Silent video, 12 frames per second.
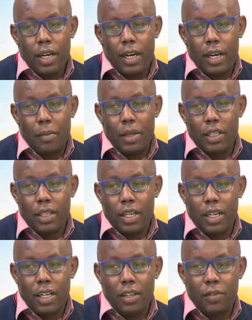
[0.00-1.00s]

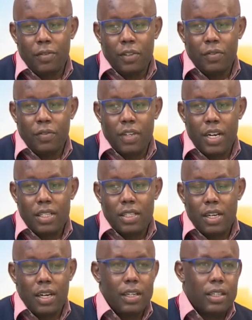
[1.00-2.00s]
If
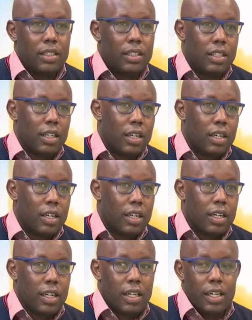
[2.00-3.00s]
NASA had a deal
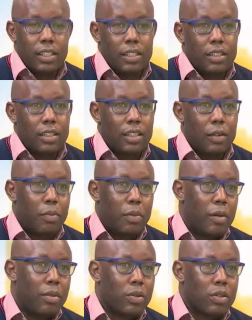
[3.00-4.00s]
and the
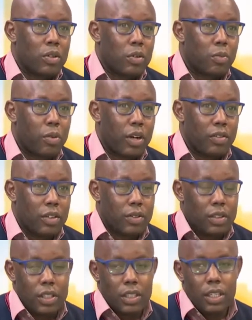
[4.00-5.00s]
public was not privy
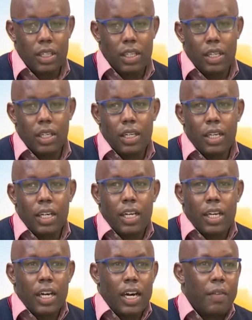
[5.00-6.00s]
to the deal,
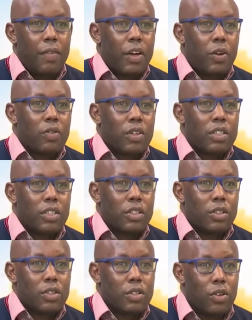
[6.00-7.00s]
and the
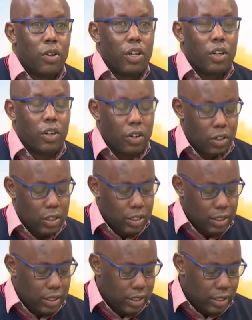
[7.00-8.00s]
conversations going
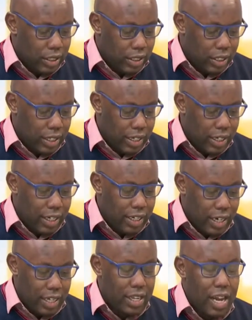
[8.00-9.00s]
on is that
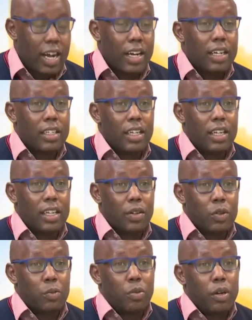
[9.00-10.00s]
NASA had a deal
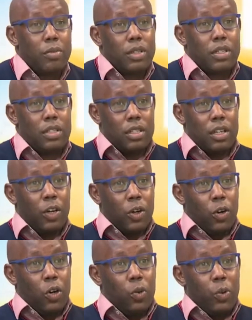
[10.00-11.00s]
that was premised
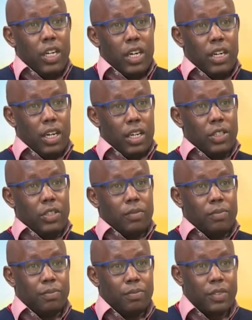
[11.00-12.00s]
on winning an
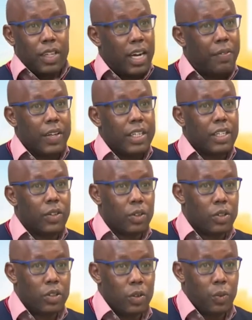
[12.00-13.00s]
election, and they did
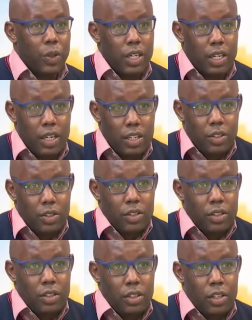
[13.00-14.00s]
not win an election.